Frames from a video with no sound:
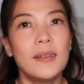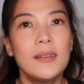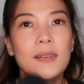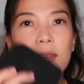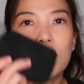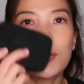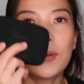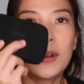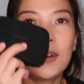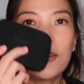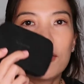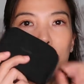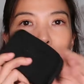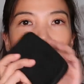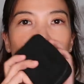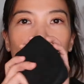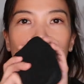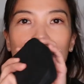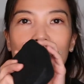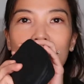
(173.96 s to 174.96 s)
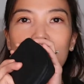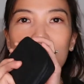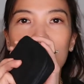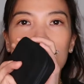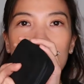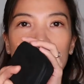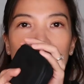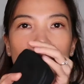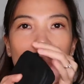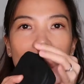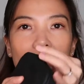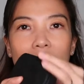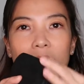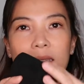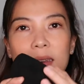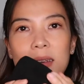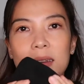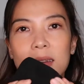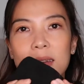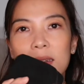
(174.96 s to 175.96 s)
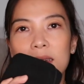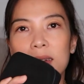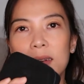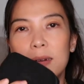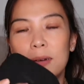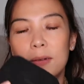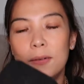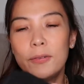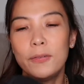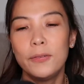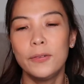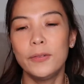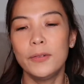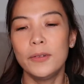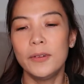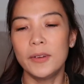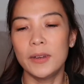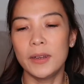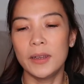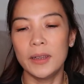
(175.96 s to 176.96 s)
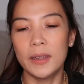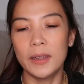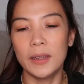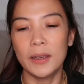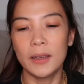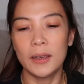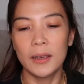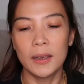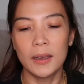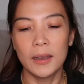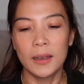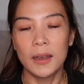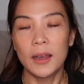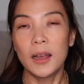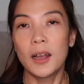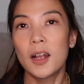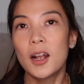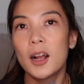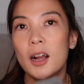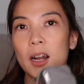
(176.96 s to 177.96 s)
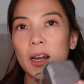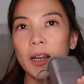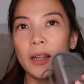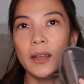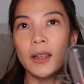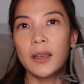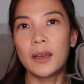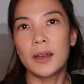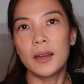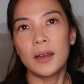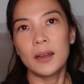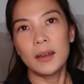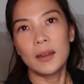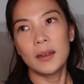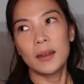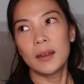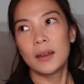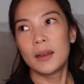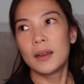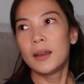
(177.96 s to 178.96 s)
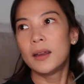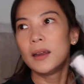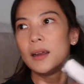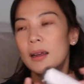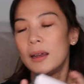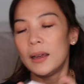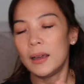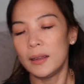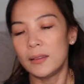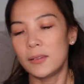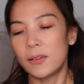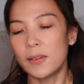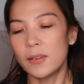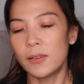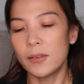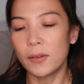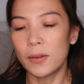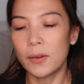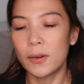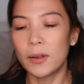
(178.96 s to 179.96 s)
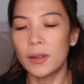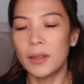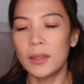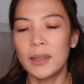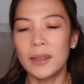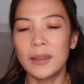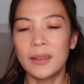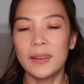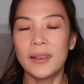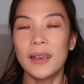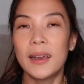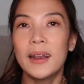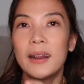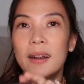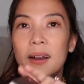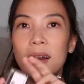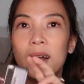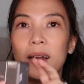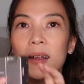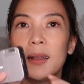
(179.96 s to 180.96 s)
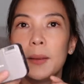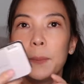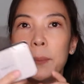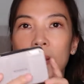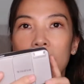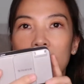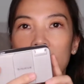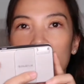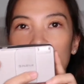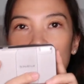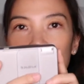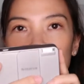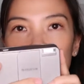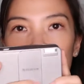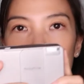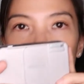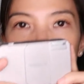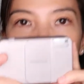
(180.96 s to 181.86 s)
This is one of my favorites. It's the Fuji Cardia. It's also called the Tiara, depending